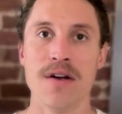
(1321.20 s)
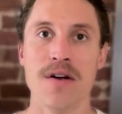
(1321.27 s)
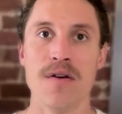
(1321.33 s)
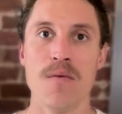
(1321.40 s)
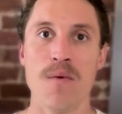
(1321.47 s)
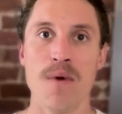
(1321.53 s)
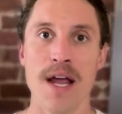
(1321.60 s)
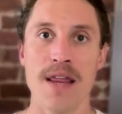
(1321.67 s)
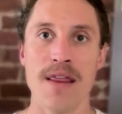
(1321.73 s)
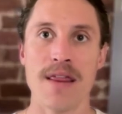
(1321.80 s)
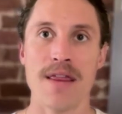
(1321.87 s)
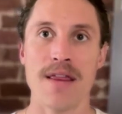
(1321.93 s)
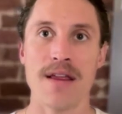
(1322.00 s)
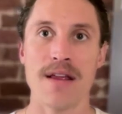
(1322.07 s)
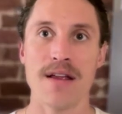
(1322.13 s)

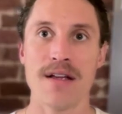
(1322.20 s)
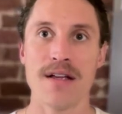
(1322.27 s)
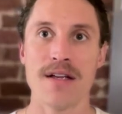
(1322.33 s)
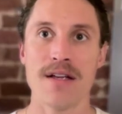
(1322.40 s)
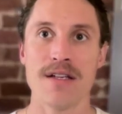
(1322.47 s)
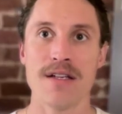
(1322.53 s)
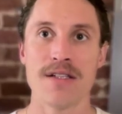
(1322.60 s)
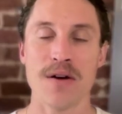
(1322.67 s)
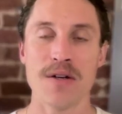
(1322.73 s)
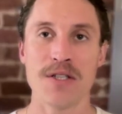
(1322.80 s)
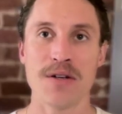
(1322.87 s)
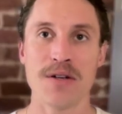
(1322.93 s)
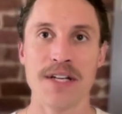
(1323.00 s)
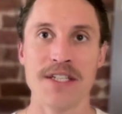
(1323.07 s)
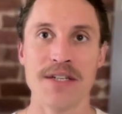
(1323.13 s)
with
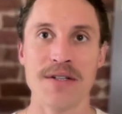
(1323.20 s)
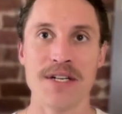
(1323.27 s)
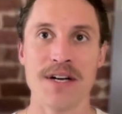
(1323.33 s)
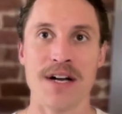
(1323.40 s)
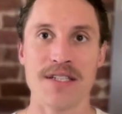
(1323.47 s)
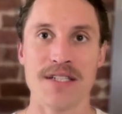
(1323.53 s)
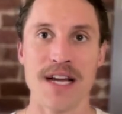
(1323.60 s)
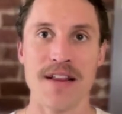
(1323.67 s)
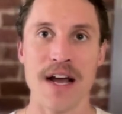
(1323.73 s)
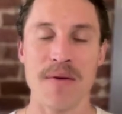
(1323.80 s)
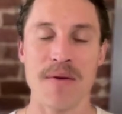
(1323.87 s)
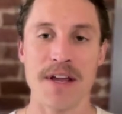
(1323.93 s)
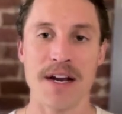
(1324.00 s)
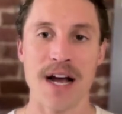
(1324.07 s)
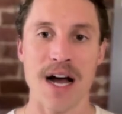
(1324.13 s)
social issues. And I'll say that
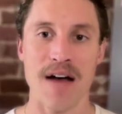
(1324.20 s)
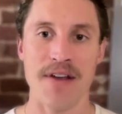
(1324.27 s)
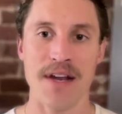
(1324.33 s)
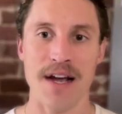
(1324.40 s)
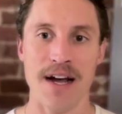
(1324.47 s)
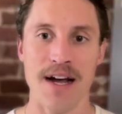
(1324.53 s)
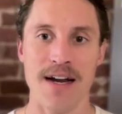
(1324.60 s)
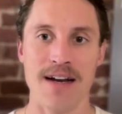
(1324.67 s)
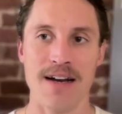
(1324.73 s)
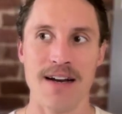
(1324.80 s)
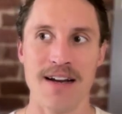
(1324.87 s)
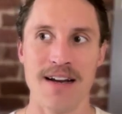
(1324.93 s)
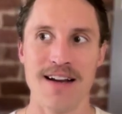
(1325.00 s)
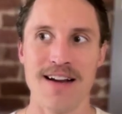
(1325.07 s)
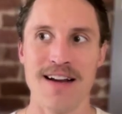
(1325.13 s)
with a caveat.
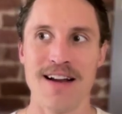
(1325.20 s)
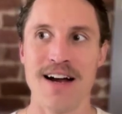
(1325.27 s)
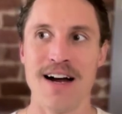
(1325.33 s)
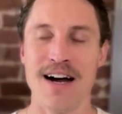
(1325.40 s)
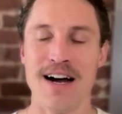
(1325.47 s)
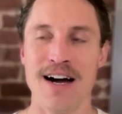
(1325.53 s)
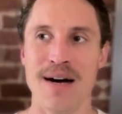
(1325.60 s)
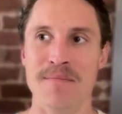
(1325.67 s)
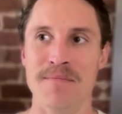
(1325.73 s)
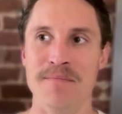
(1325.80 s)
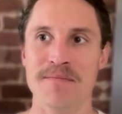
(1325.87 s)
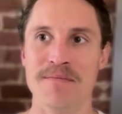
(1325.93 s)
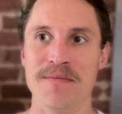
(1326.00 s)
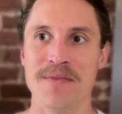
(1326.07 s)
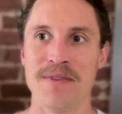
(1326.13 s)
um,
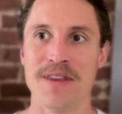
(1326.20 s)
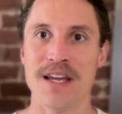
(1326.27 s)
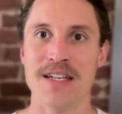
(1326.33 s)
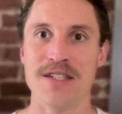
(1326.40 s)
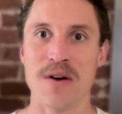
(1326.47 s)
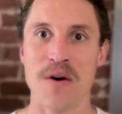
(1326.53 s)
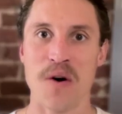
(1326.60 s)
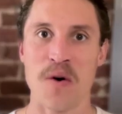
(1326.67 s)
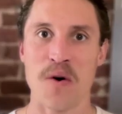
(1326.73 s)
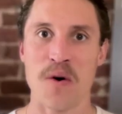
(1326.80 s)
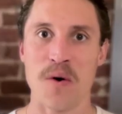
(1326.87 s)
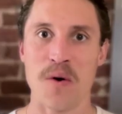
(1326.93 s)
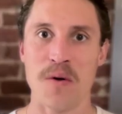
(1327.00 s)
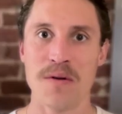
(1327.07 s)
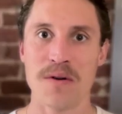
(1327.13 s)
this
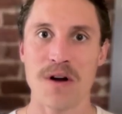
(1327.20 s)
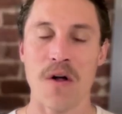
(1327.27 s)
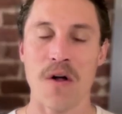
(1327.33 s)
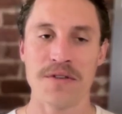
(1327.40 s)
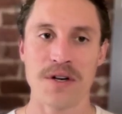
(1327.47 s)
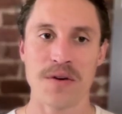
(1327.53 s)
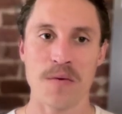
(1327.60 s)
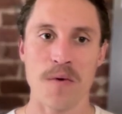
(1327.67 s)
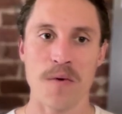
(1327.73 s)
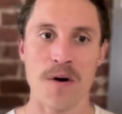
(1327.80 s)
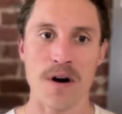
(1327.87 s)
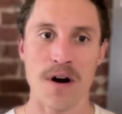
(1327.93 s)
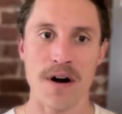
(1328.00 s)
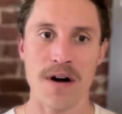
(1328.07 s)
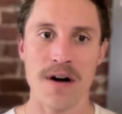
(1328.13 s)
whole culture
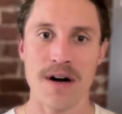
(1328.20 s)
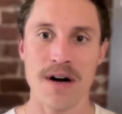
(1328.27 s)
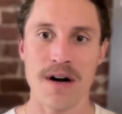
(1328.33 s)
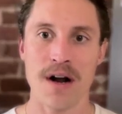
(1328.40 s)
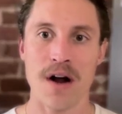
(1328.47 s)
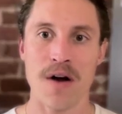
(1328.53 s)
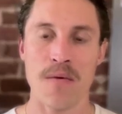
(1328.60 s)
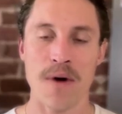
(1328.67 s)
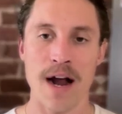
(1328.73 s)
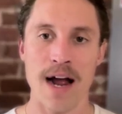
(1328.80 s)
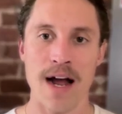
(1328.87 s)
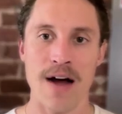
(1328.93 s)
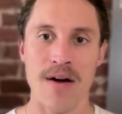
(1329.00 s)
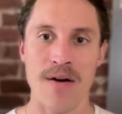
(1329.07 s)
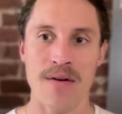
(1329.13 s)
war
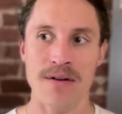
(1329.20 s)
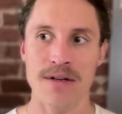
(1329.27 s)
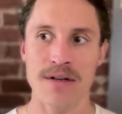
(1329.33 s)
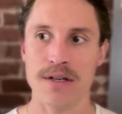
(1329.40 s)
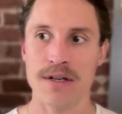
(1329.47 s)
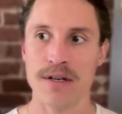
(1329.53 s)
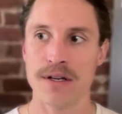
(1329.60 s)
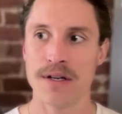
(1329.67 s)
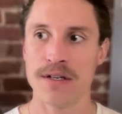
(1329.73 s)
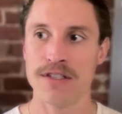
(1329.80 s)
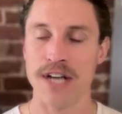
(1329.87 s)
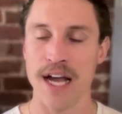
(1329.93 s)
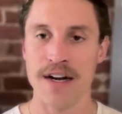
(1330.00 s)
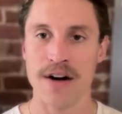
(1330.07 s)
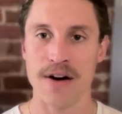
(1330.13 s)
around
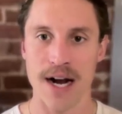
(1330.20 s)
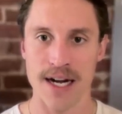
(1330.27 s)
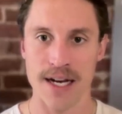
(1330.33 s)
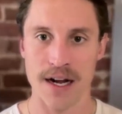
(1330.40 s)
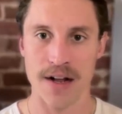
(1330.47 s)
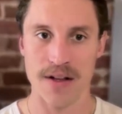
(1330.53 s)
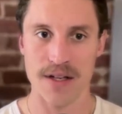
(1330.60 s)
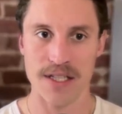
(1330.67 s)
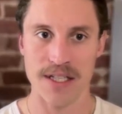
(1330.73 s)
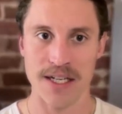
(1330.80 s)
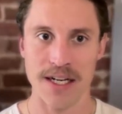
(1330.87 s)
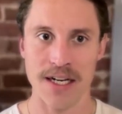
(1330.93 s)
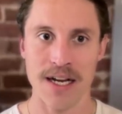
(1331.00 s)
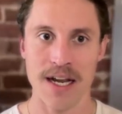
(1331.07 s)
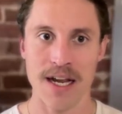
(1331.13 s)
gender
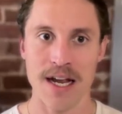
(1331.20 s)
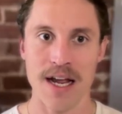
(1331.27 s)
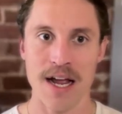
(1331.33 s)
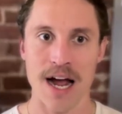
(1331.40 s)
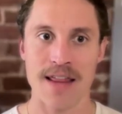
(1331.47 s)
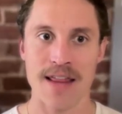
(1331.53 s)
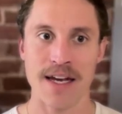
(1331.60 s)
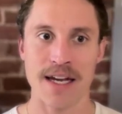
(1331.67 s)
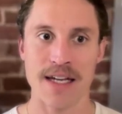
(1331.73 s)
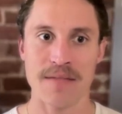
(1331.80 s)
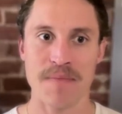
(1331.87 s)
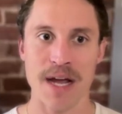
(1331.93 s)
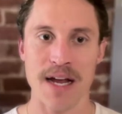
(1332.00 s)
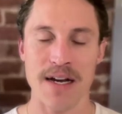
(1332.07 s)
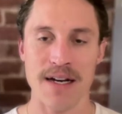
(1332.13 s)
ideology, I think, has
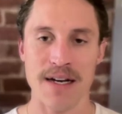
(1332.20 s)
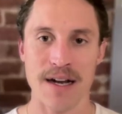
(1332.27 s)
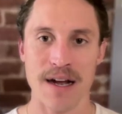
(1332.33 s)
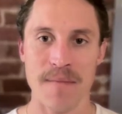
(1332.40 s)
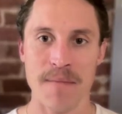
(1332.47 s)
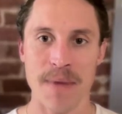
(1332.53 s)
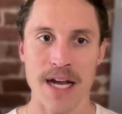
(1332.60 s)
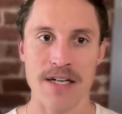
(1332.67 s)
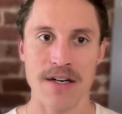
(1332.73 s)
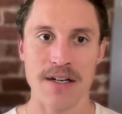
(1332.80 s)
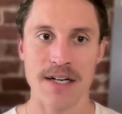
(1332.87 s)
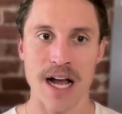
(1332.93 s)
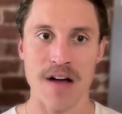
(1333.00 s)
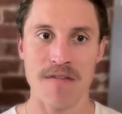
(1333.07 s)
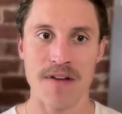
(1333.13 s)
been a major
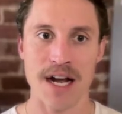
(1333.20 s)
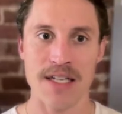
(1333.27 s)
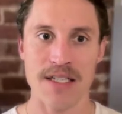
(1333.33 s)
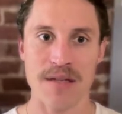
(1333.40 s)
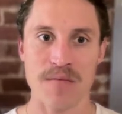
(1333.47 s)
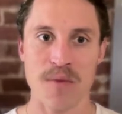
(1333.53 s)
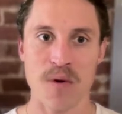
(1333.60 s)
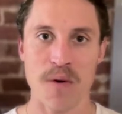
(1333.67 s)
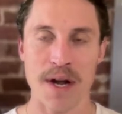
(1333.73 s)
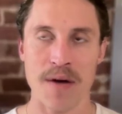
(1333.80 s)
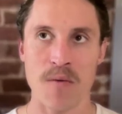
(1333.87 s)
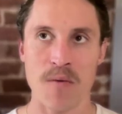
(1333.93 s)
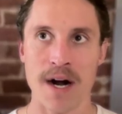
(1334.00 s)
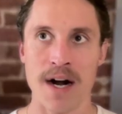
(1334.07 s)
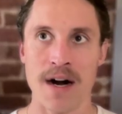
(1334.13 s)
galvanizing
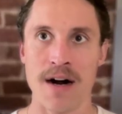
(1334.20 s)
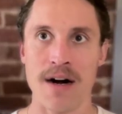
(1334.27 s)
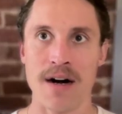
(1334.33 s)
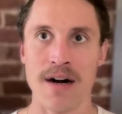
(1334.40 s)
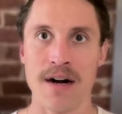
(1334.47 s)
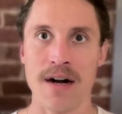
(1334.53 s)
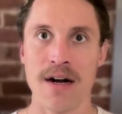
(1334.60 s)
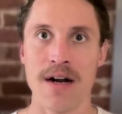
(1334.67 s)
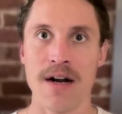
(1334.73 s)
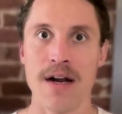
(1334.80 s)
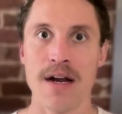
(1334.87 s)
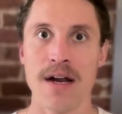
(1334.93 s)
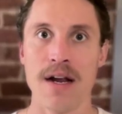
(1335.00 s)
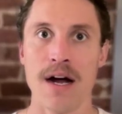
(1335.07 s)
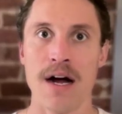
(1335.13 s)
point where,
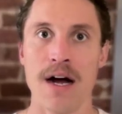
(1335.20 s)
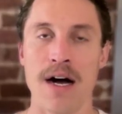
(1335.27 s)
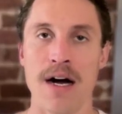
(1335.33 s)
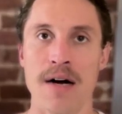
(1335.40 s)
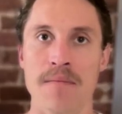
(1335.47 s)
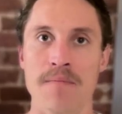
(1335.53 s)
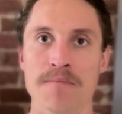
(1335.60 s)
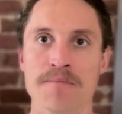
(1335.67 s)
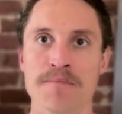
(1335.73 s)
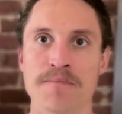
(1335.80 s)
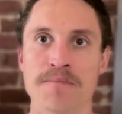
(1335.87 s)
um,